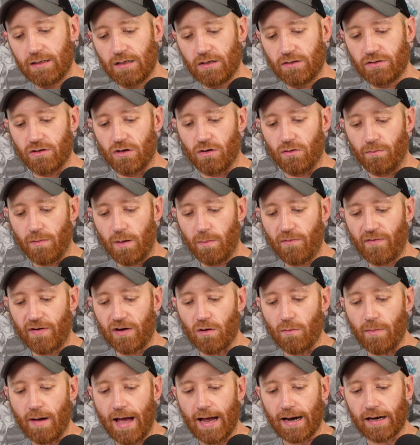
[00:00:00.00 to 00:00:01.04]
So maybe if I
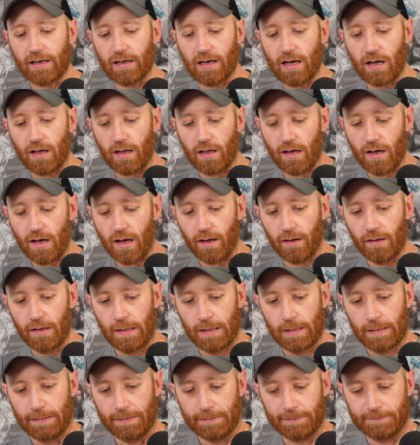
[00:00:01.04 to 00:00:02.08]
go back, I'll uh,
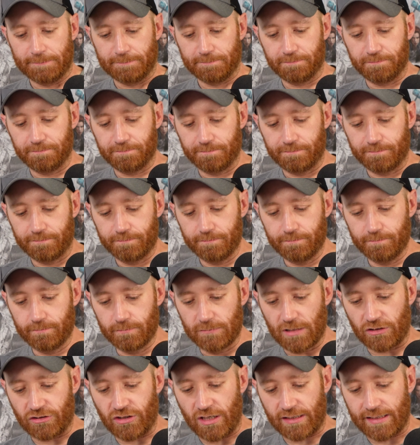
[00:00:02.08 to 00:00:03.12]

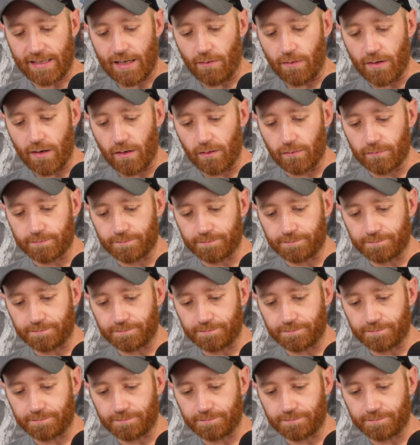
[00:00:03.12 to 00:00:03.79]
I'll check that one out.